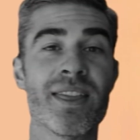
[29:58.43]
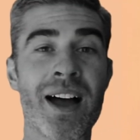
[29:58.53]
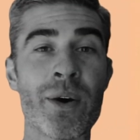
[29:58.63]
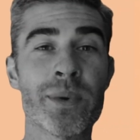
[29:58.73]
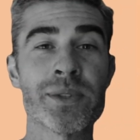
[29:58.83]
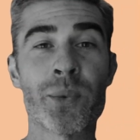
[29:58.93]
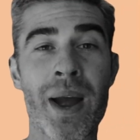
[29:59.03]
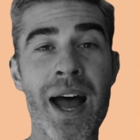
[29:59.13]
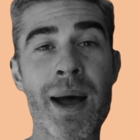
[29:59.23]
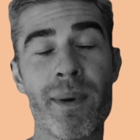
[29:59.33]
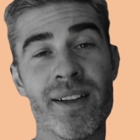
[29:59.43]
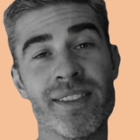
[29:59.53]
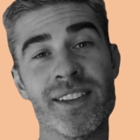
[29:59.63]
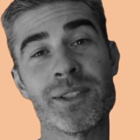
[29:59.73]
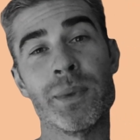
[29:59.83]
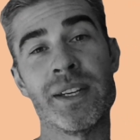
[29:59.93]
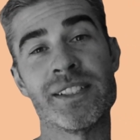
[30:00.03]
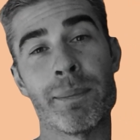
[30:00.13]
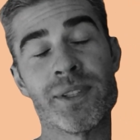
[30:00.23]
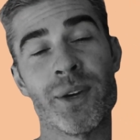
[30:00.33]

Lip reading: was a wrap on this week's episode of